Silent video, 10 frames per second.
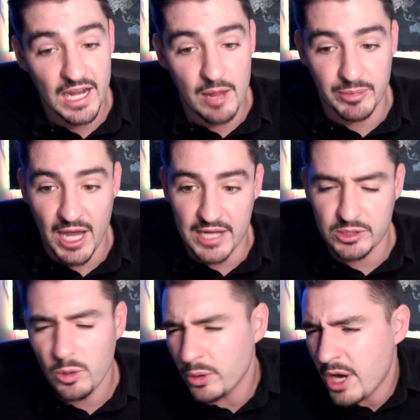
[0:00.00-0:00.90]
up, guys.
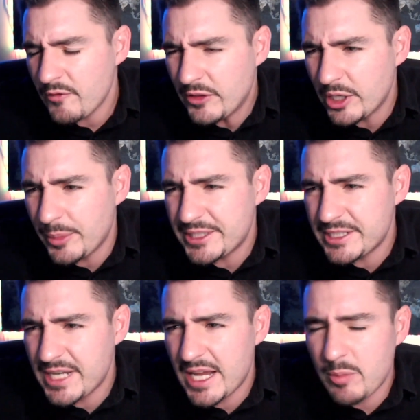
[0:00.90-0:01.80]
Cooling off a little bit
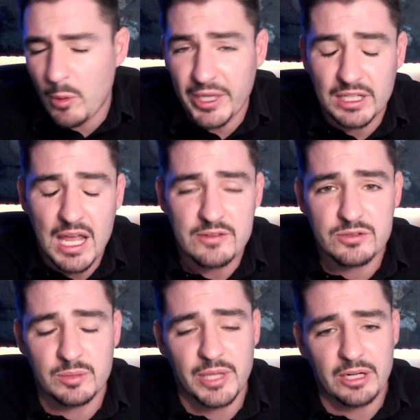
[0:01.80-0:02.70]
today, but we got a live
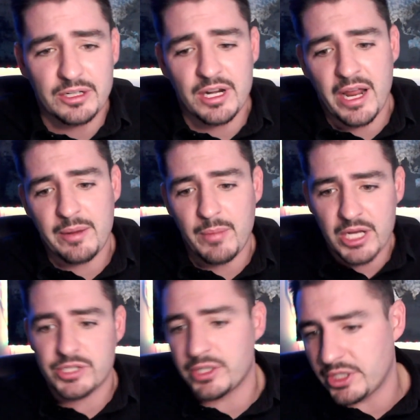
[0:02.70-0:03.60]
stream later tonight.
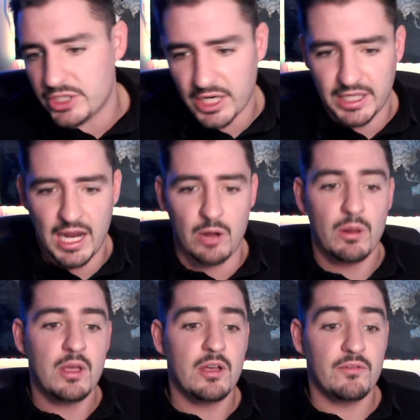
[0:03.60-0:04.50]
Make sure you check it out,
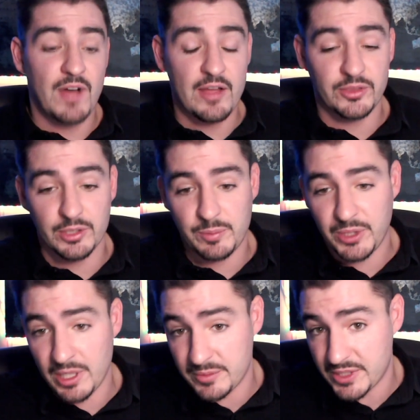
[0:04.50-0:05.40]
5:30
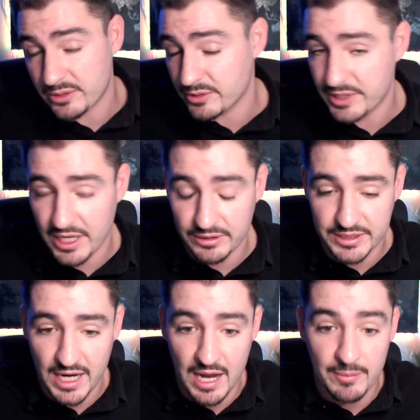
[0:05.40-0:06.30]
p.m. Central Standard
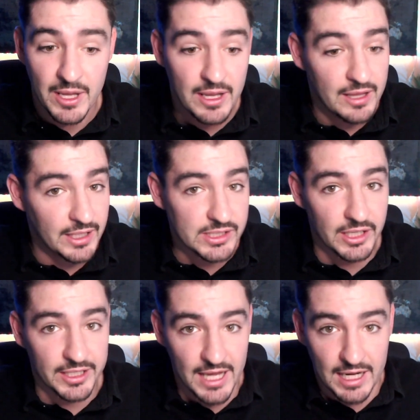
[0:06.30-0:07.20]
Time. That's all
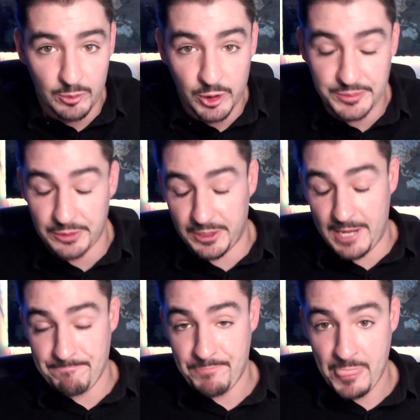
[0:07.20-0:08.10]
I got. I'm Crypto
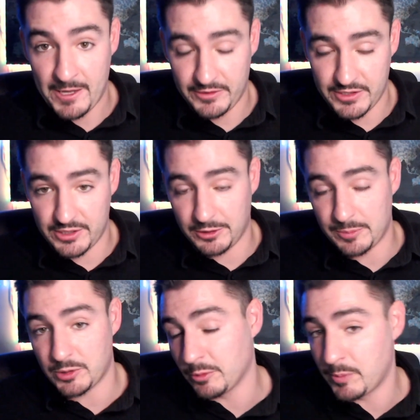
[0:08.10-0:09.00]
Kip. This is the
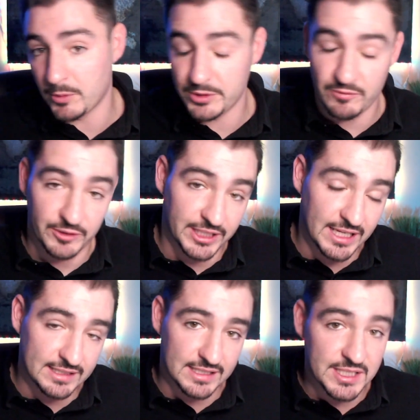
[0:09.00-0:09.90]
Crypto Report. Don't
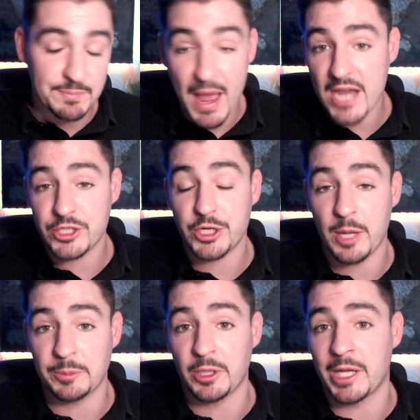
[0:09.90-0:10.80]
forget to smash
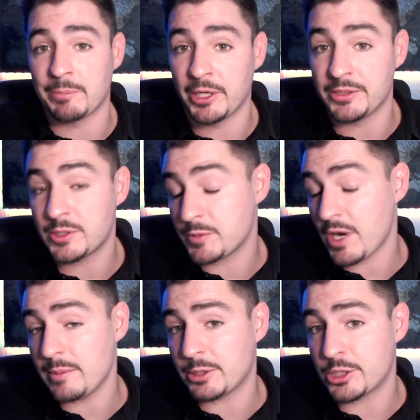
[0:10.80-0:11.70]
up the like button,
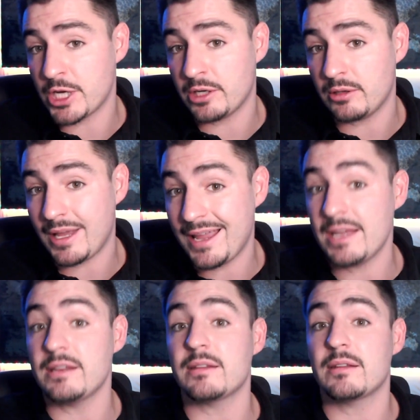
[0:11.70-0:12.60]
subscribe to the channel,
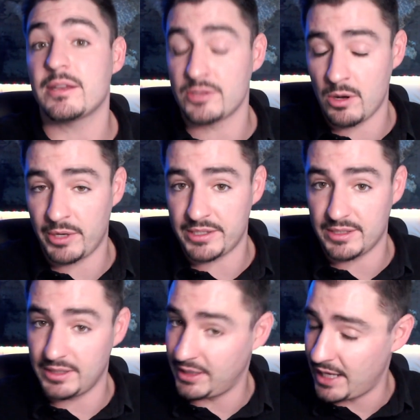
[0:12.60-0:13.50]
and as always,
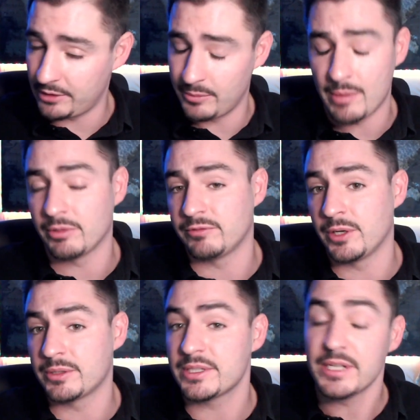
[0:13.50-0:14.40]
you got to remember,
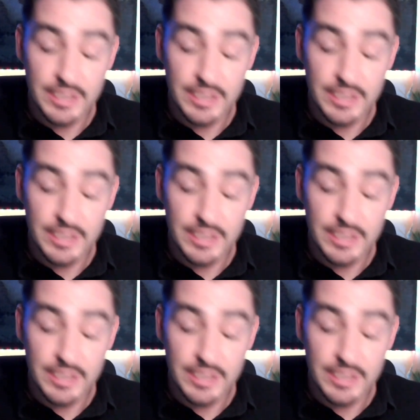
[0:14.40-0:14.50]
folks,